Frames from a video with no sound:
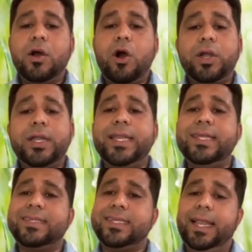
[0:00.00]
ordinary
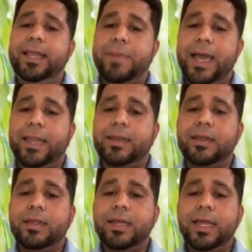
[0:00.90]
skilled man
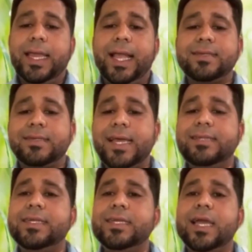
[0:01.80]

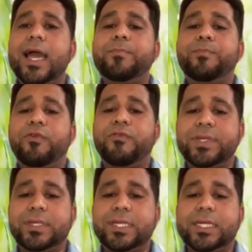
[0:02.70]
exercising and
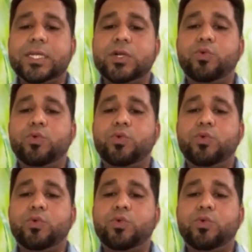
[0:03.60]
professing